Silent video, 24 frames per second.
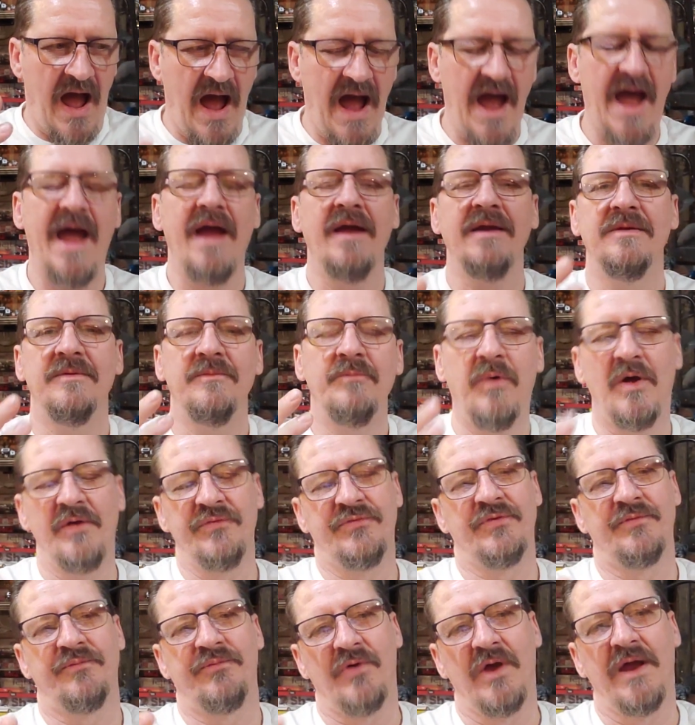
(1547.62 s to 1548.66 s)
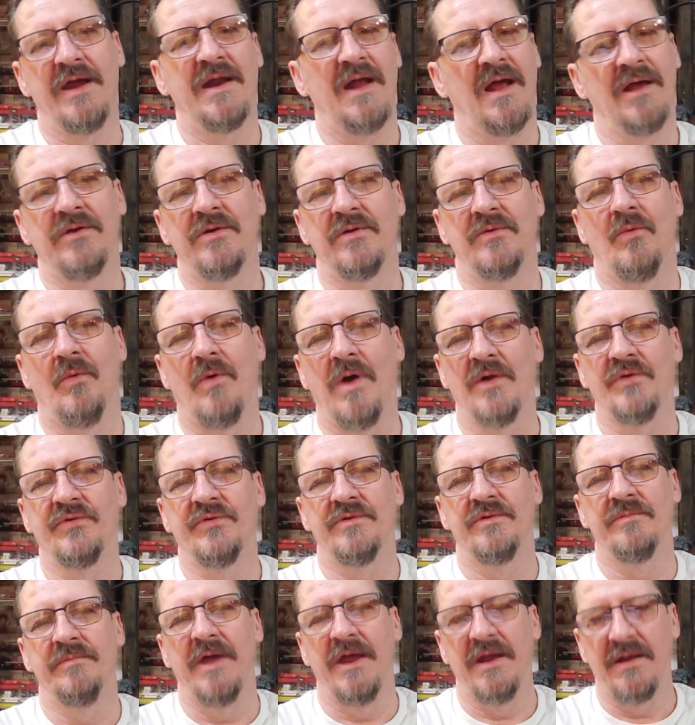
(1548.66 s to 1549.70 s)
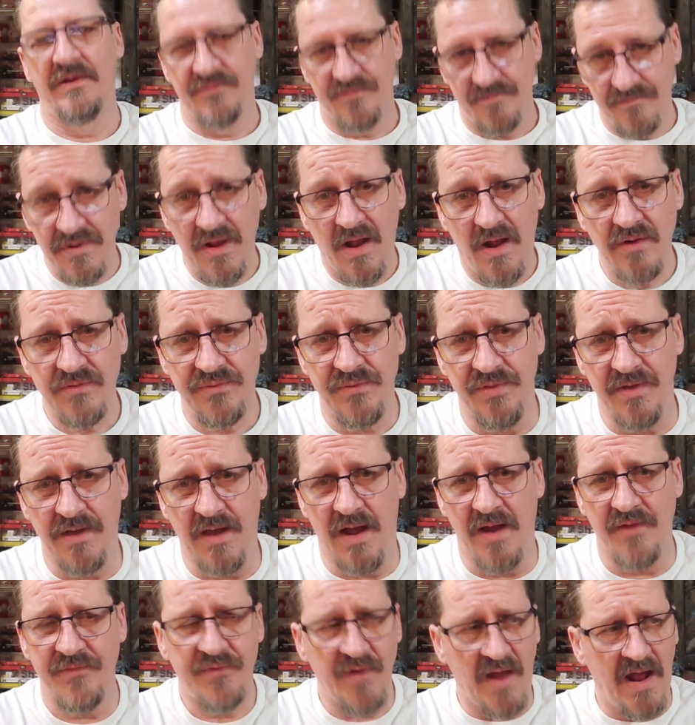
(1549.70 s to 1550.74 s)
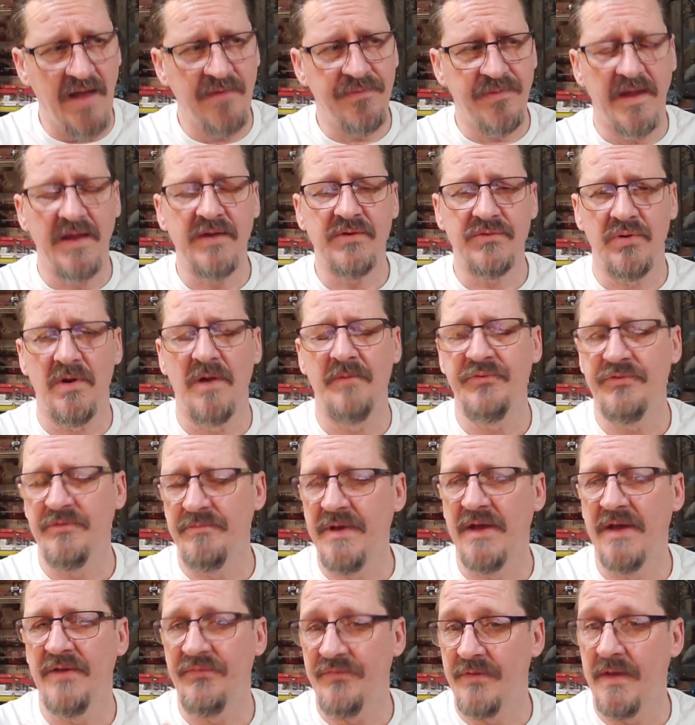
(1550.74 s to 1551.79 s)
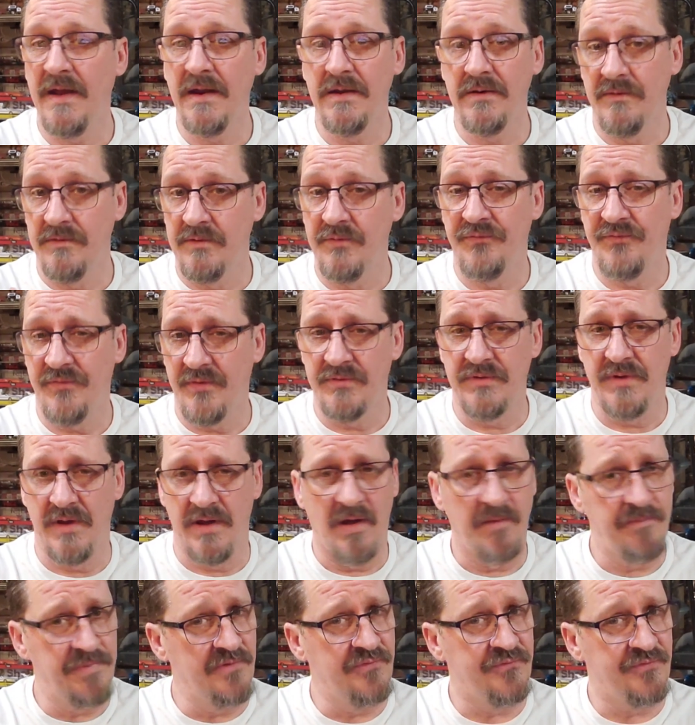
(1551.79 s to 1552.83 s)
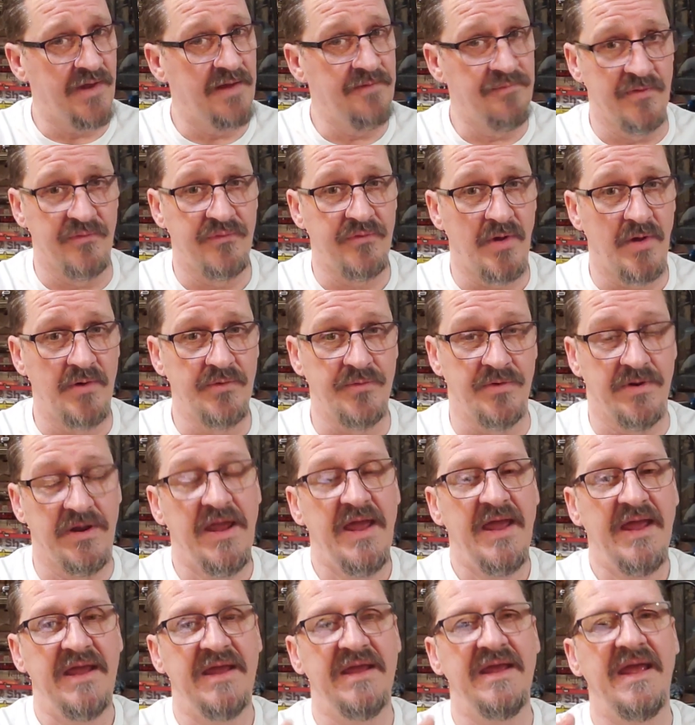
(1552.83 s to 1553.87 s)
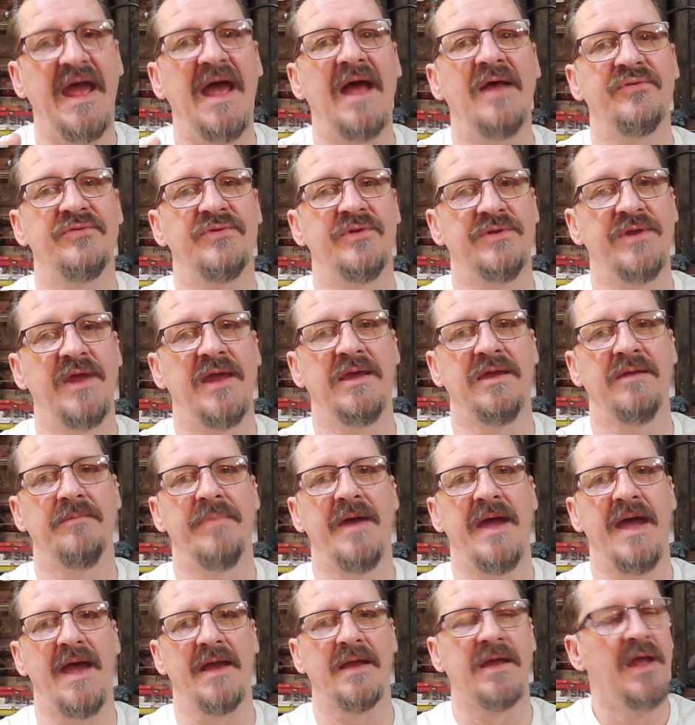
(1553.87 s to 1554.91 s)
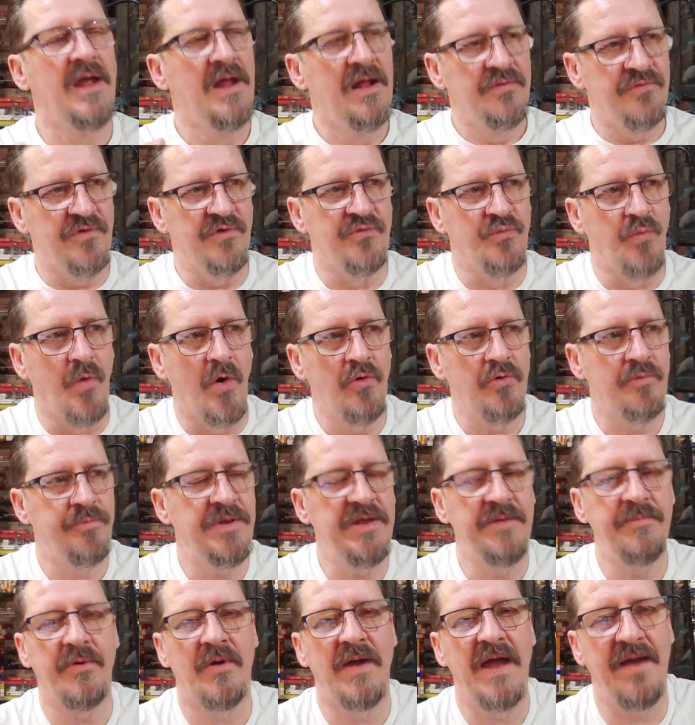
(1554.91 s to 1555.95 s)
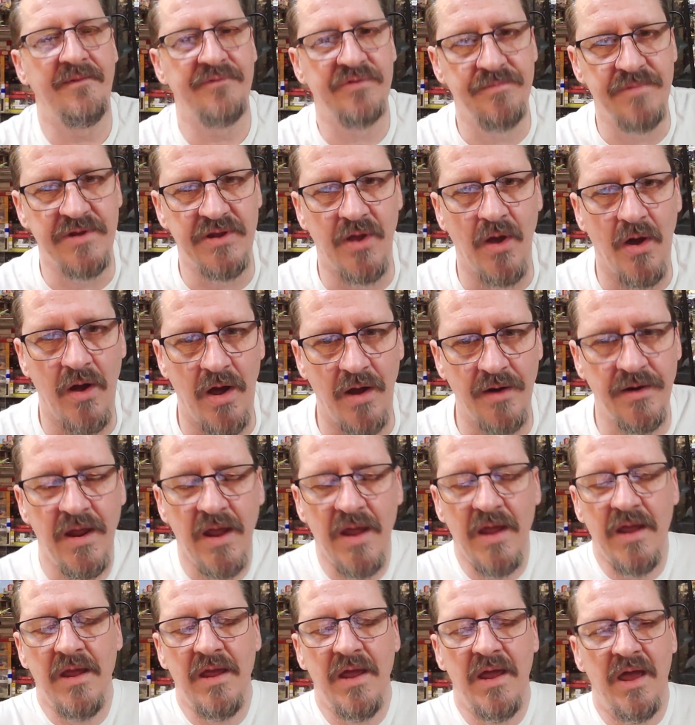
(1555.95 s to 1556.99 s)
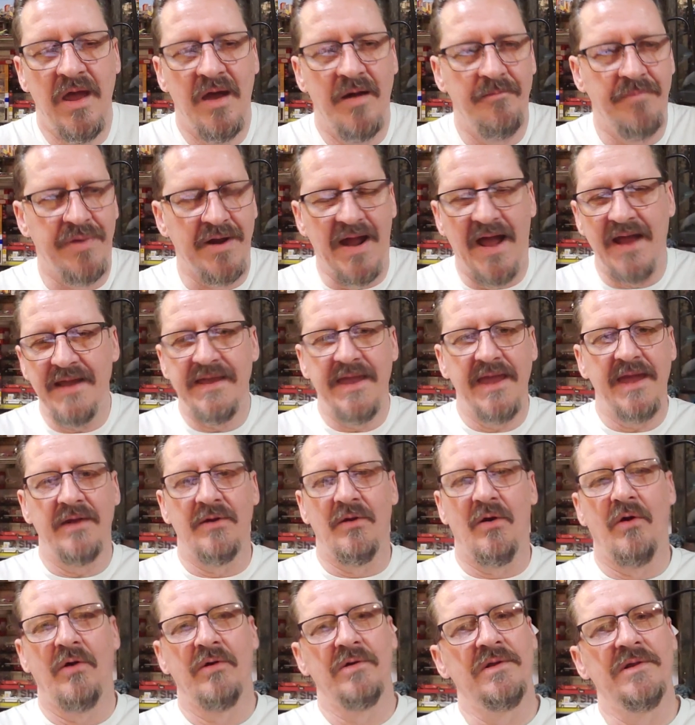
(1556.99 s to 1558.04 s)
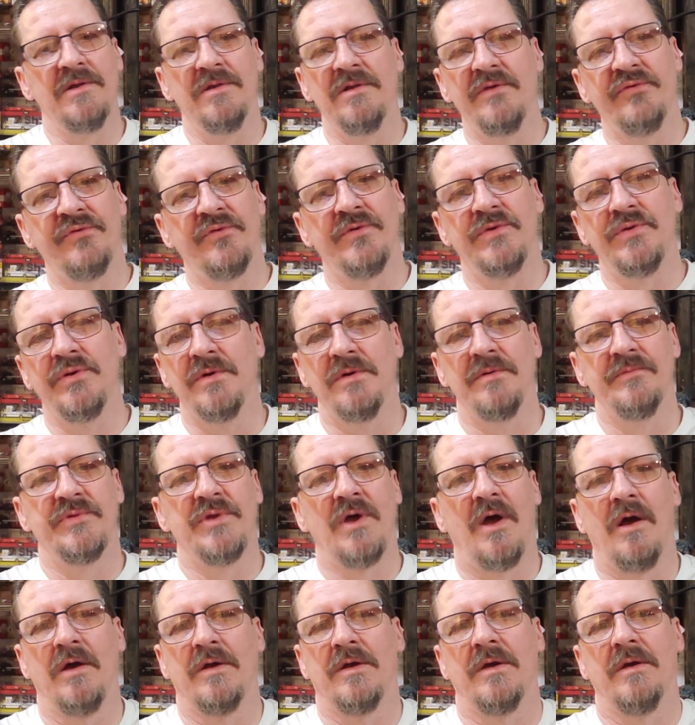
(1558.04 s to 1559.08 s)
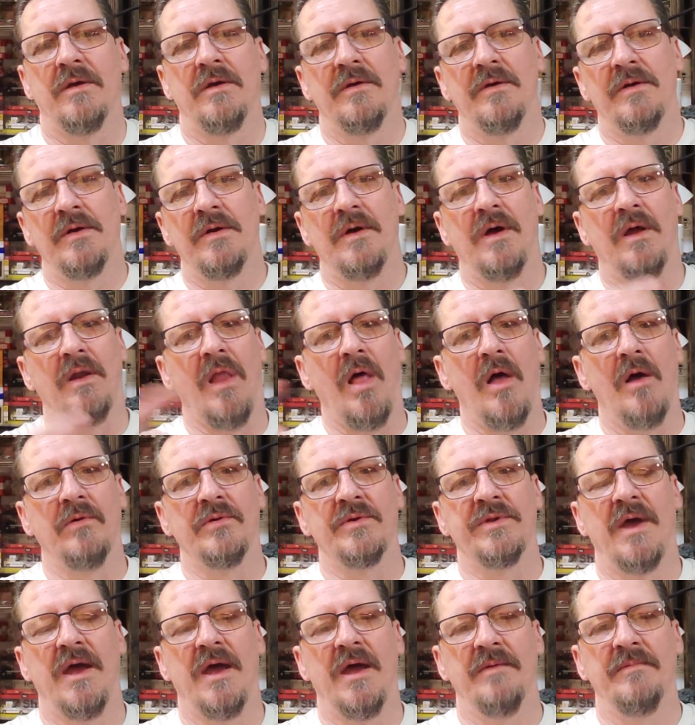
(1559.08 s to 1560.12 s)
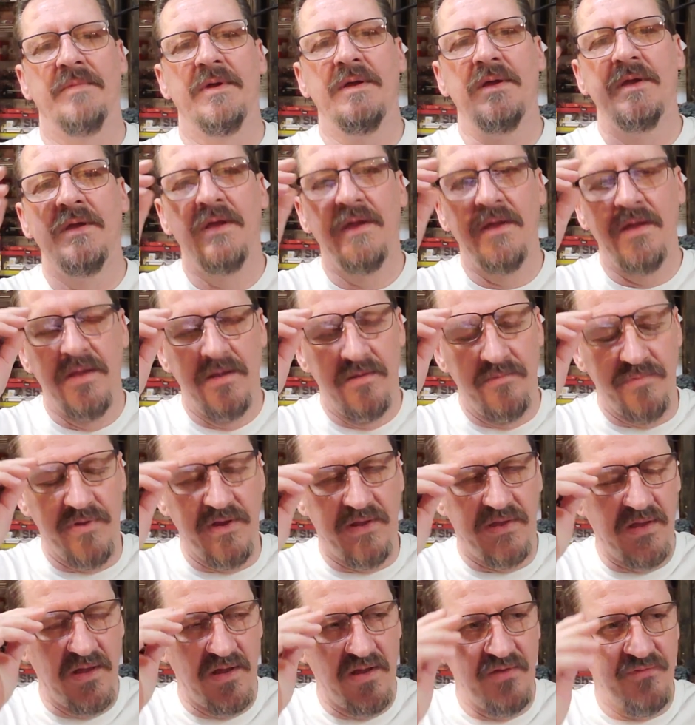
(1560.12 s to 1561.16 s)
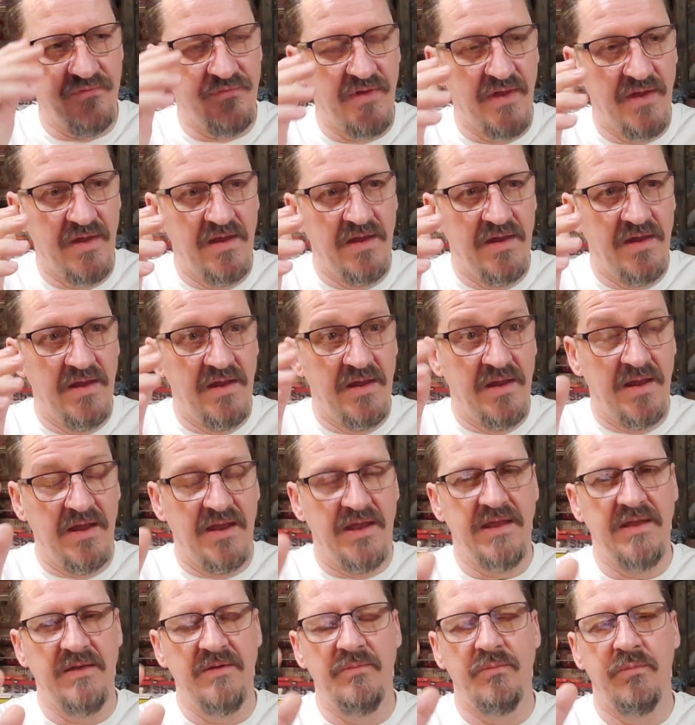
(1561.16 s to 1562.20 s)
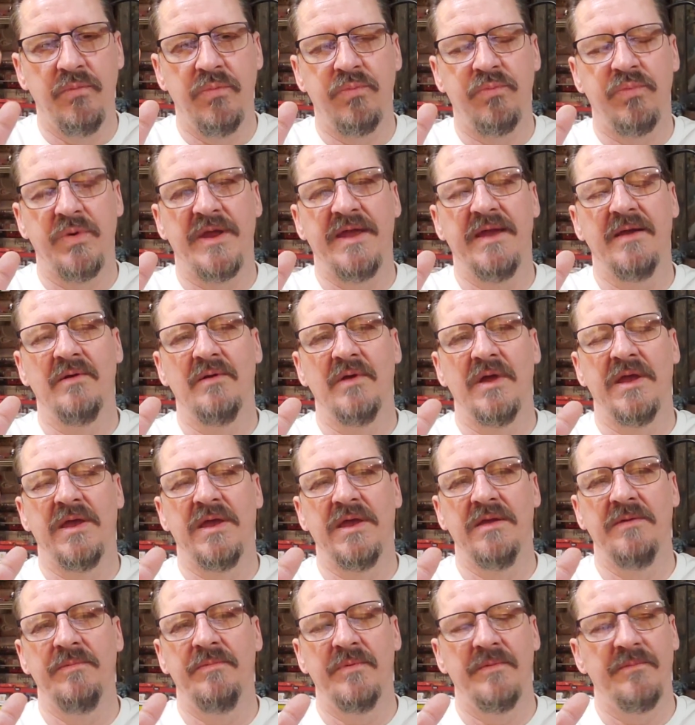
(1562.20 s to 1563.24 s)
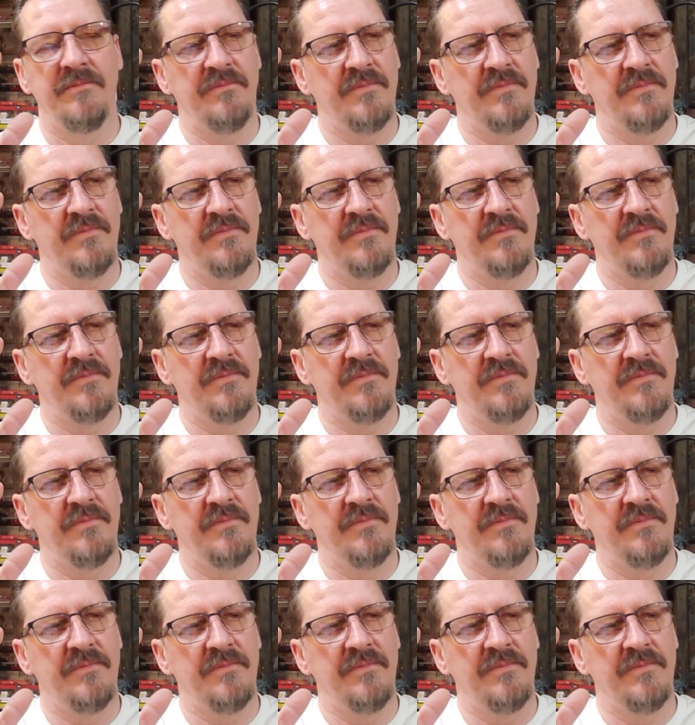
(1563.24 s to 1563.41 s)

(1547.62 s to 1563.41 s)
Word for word: I was afraid I couldn't watch the debate because I'm gonna be honest with you guys. I think Trump's the best thing to, to help us save this country. He has to take it back. These woke people have to be gone. But I can't hardly listen to him talk a long time because he he he